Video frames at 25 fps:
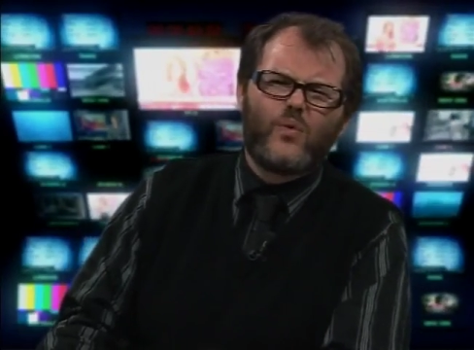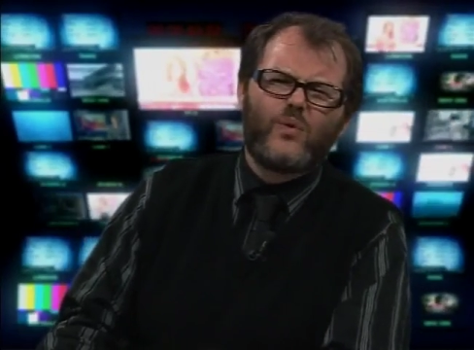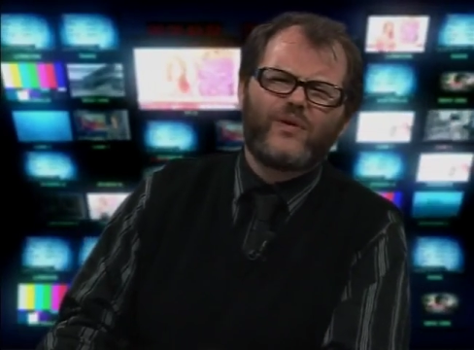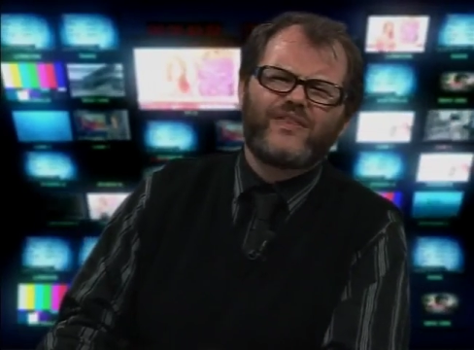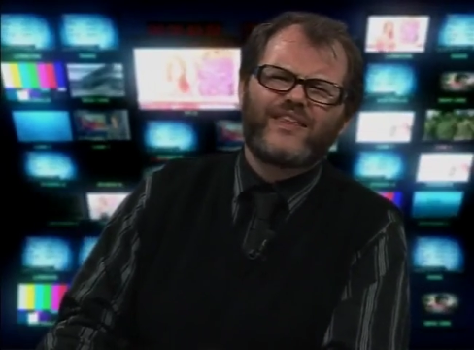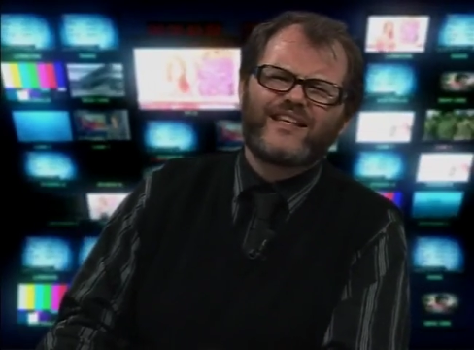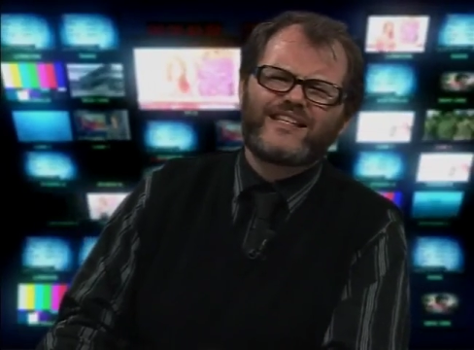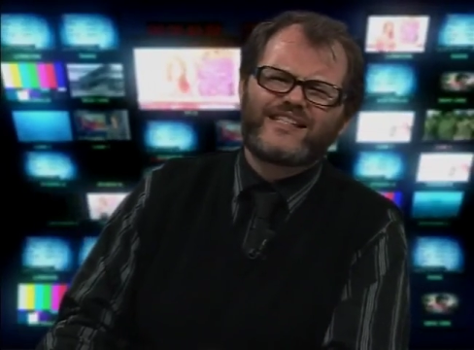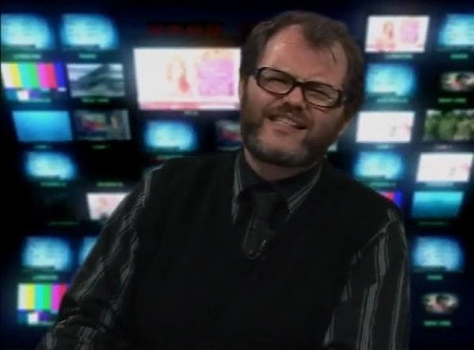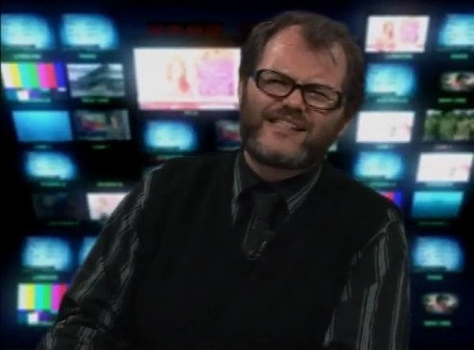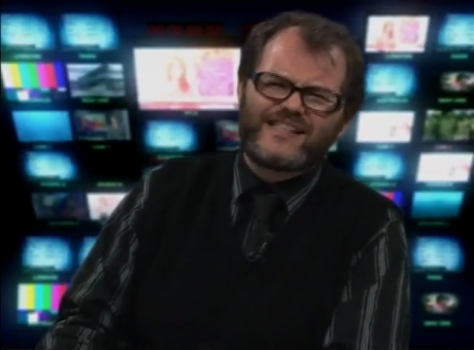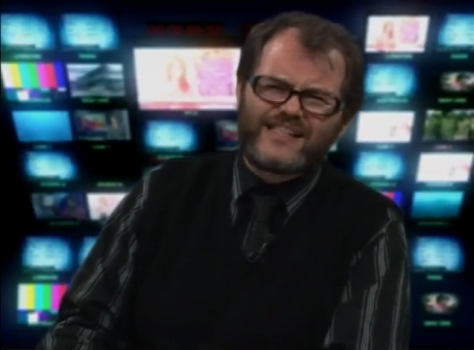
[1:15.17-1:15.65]

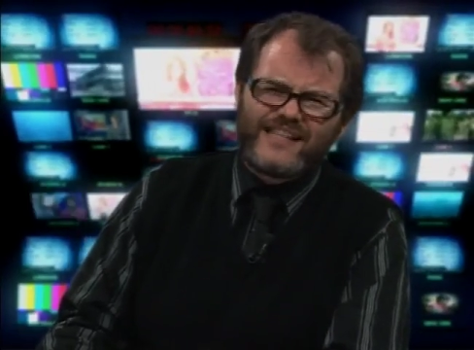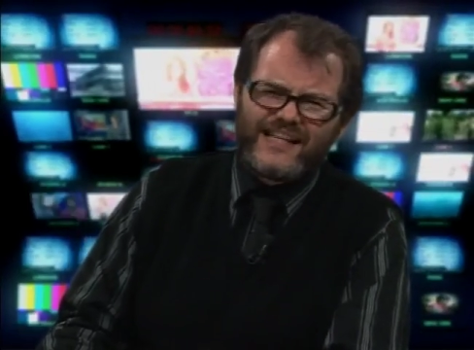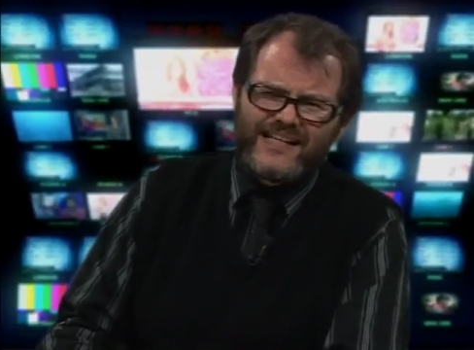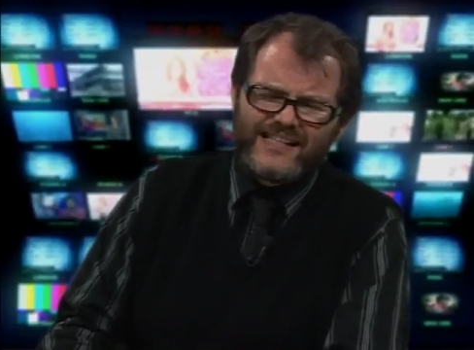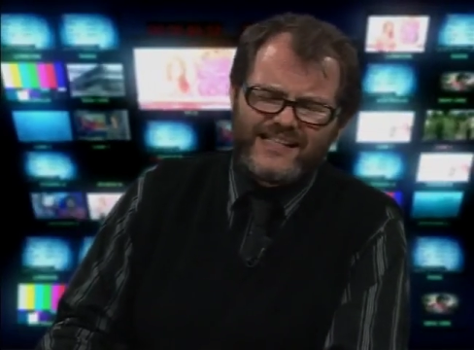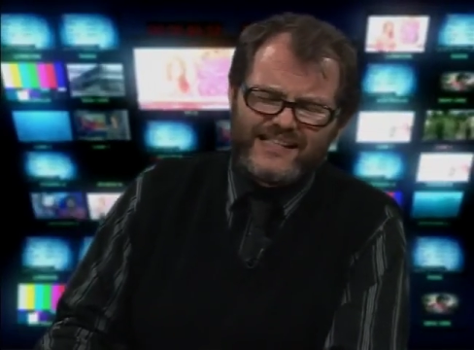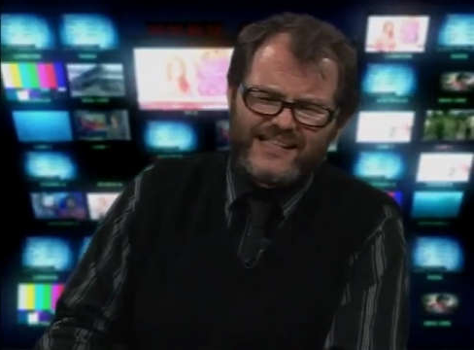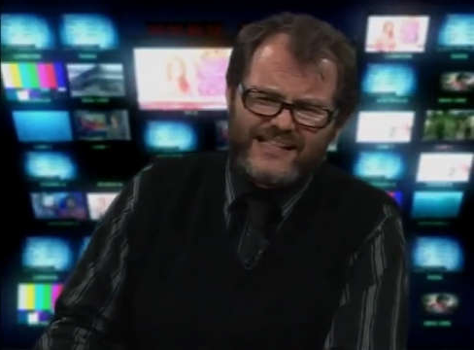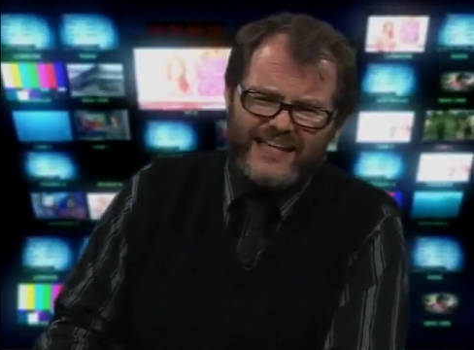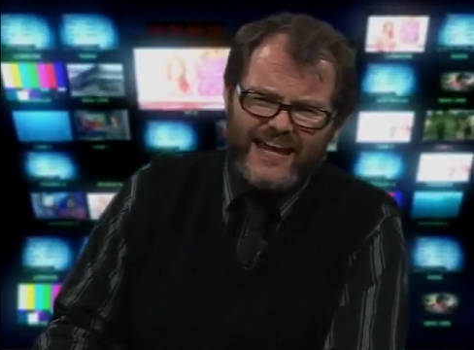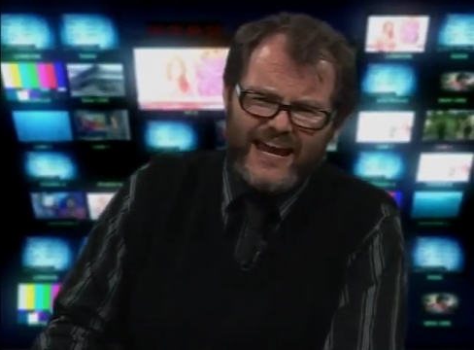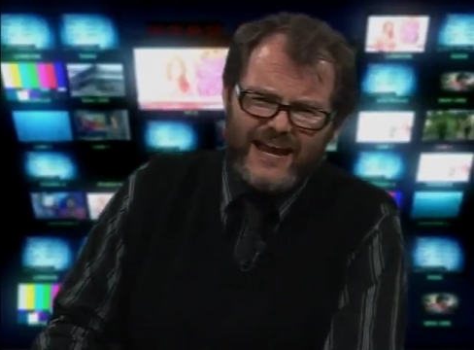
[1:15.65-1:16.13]
with a
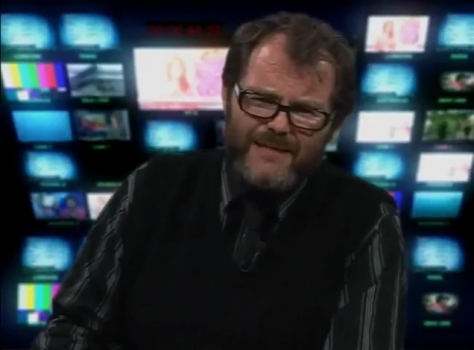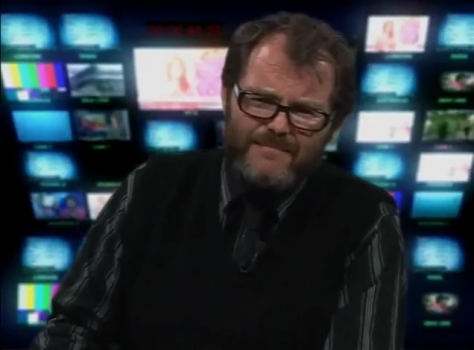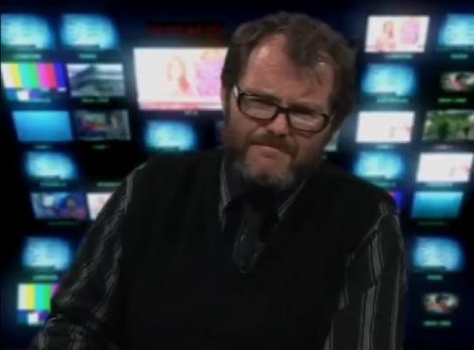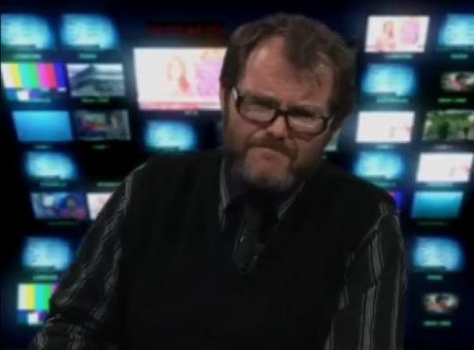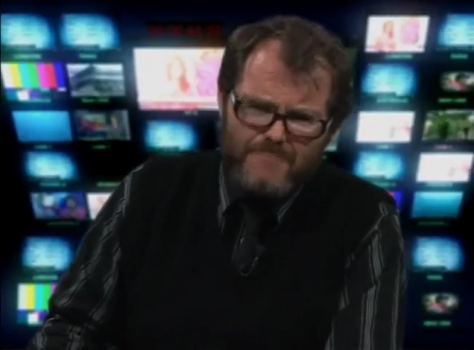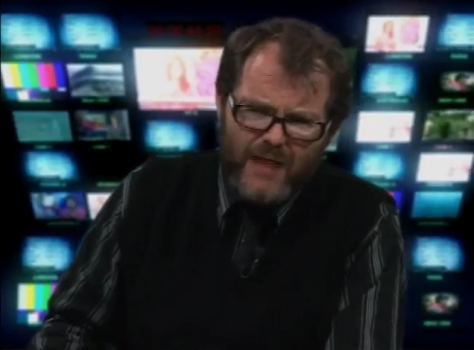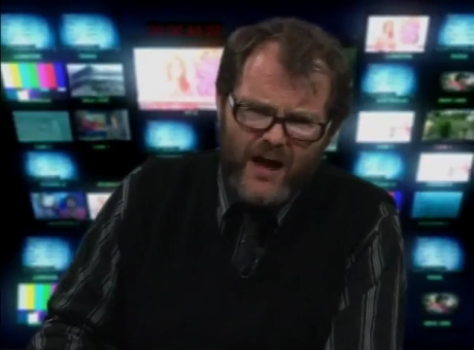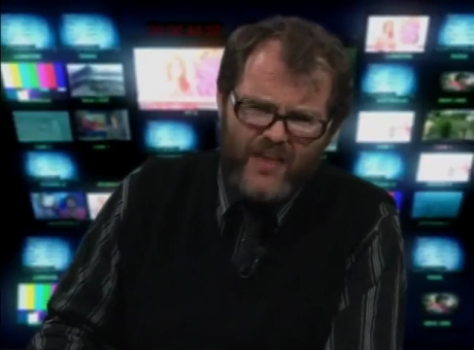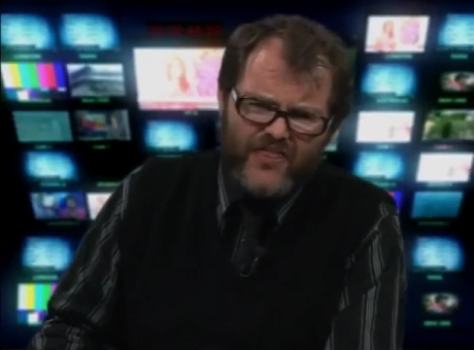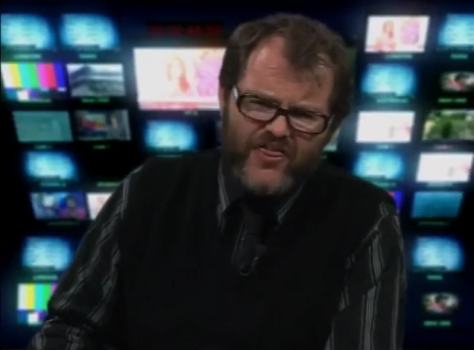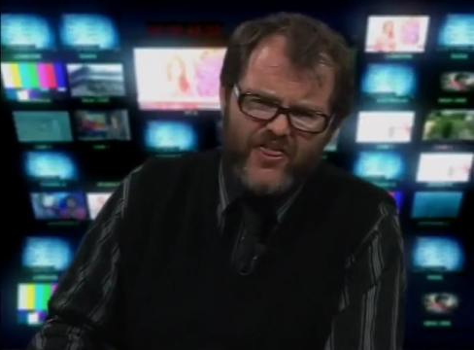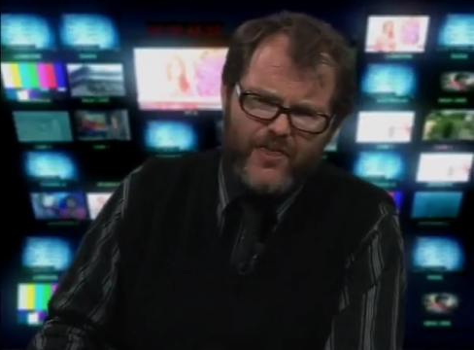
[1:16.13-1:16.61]

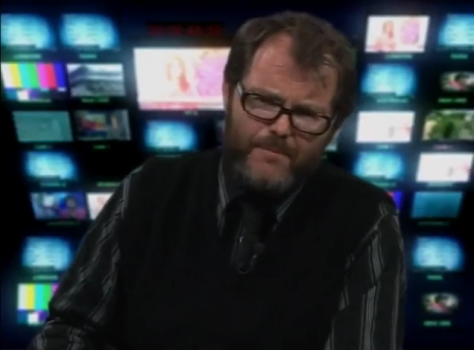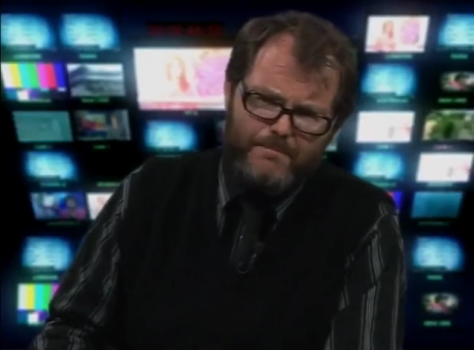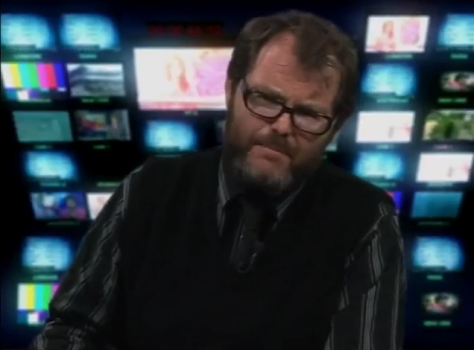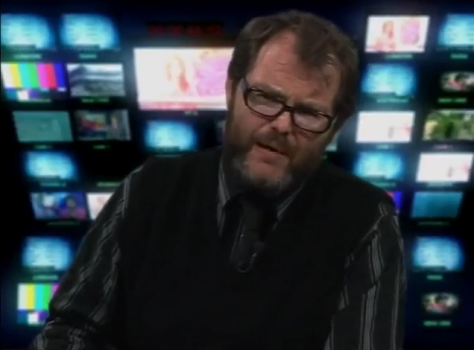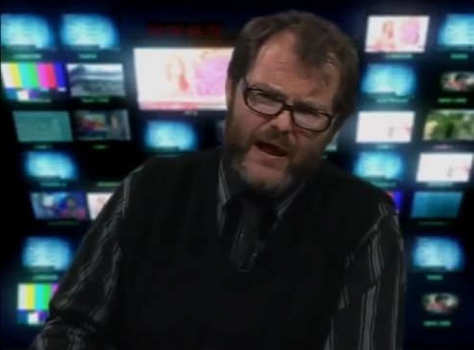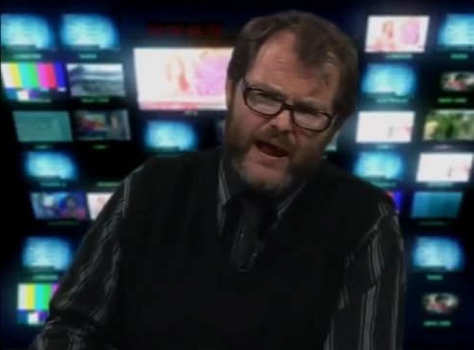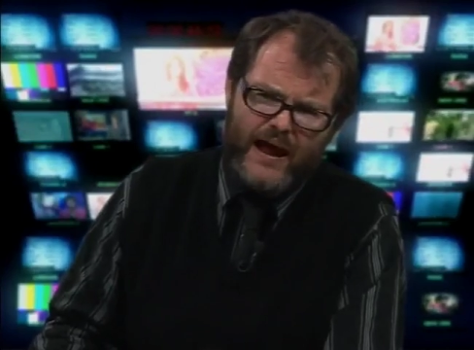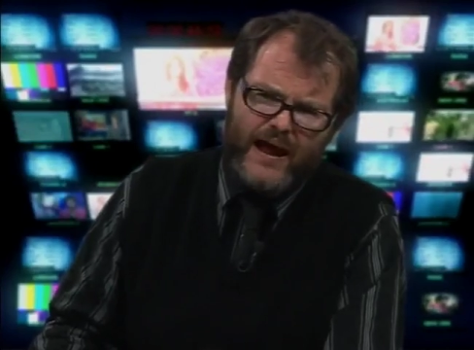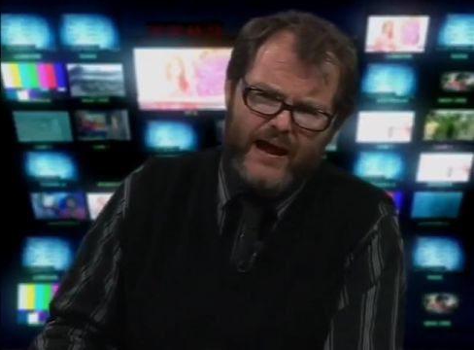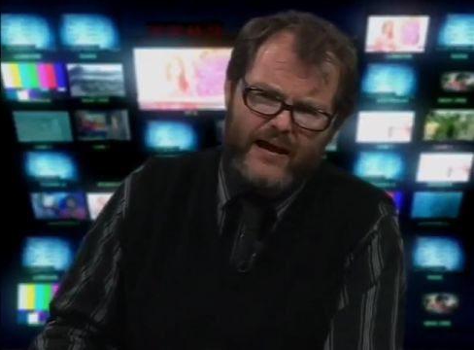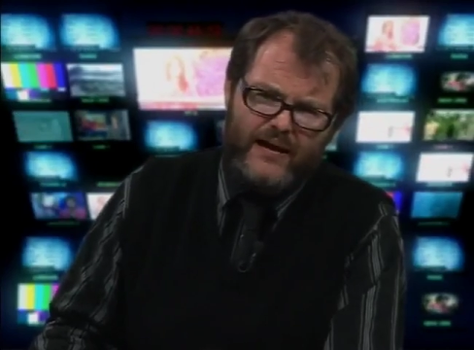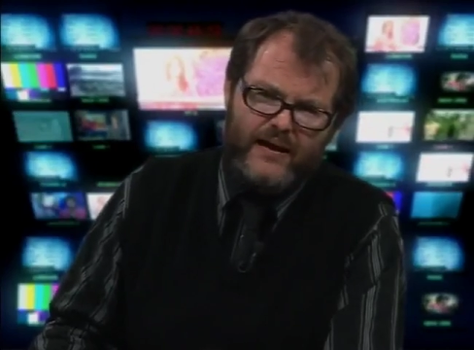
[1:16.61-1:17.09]
16-month
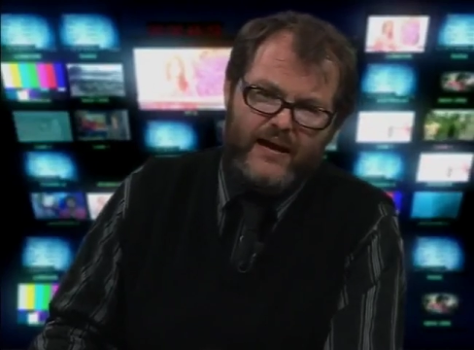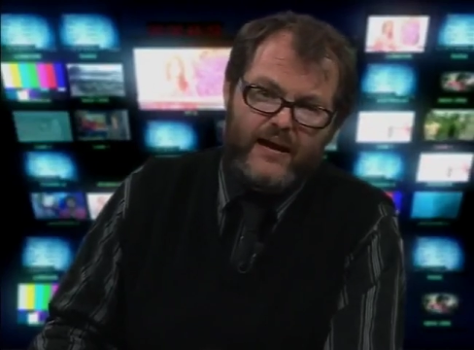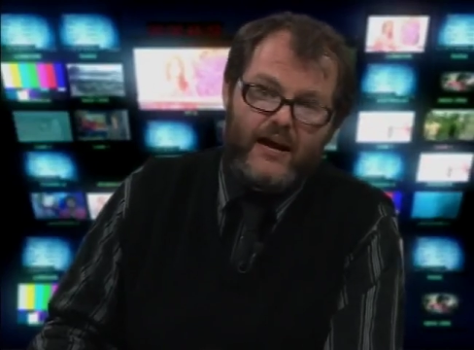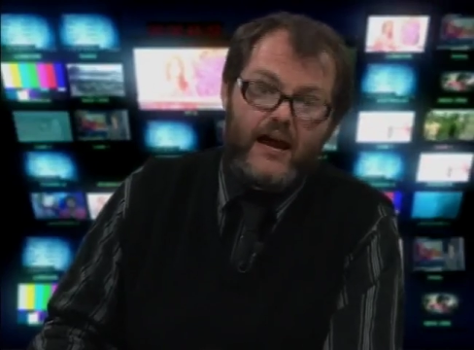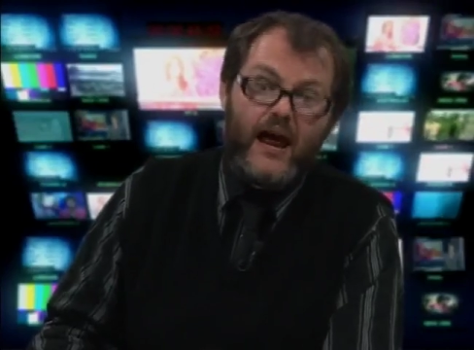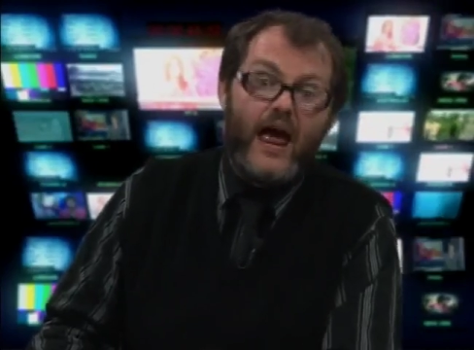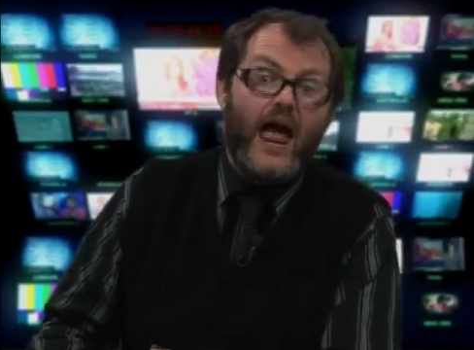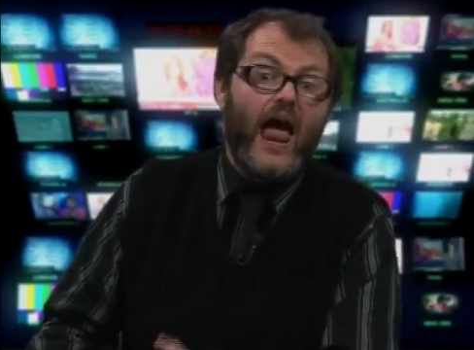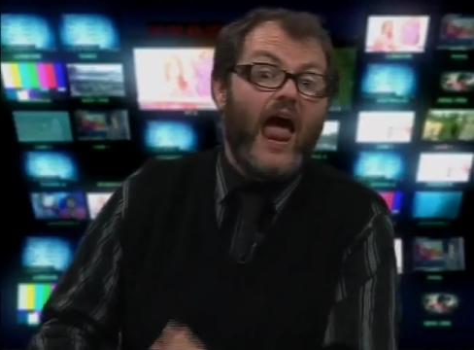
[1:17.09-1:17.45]
ban.